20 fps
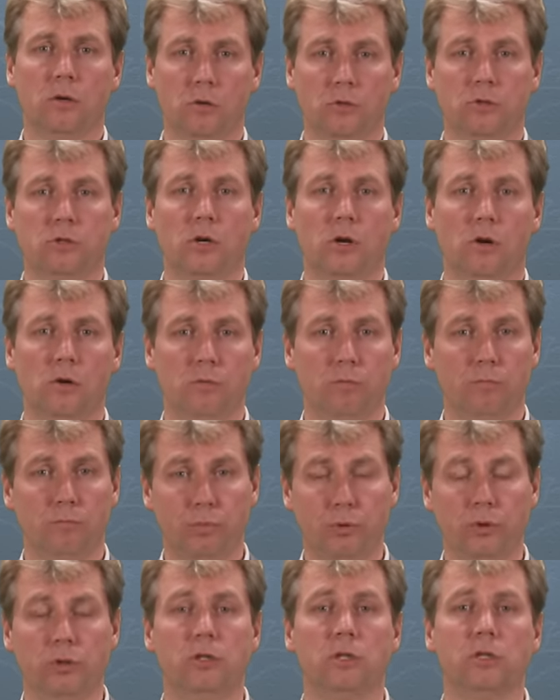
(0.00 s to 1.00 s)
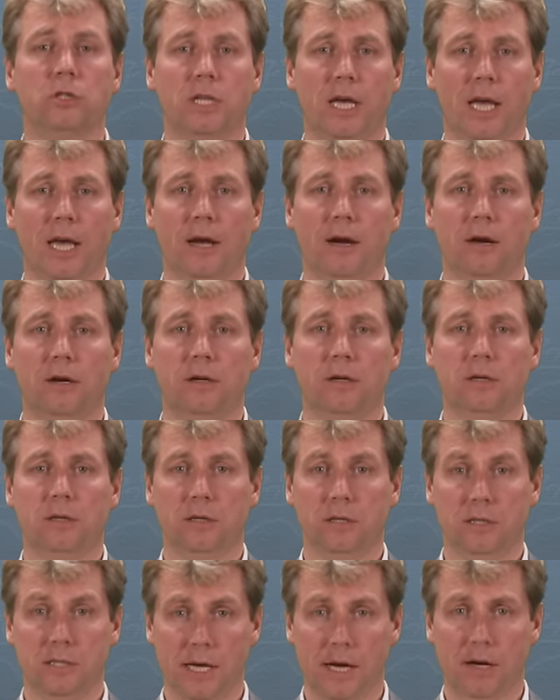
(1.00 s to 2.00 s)
also pushes air
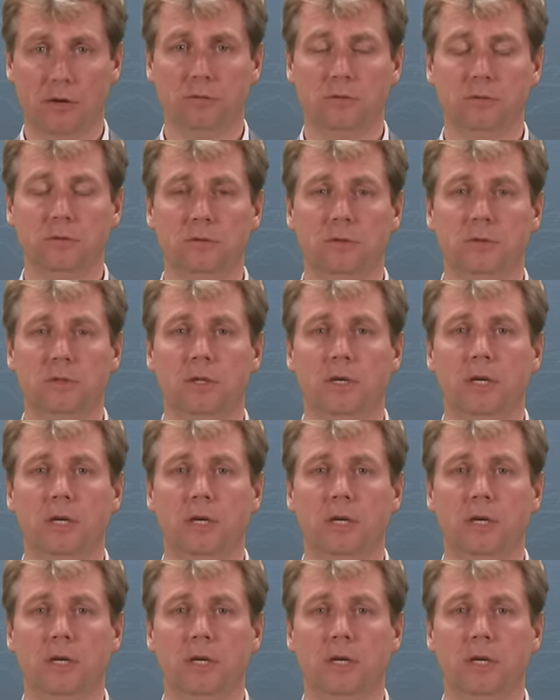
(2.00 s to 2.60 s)
down.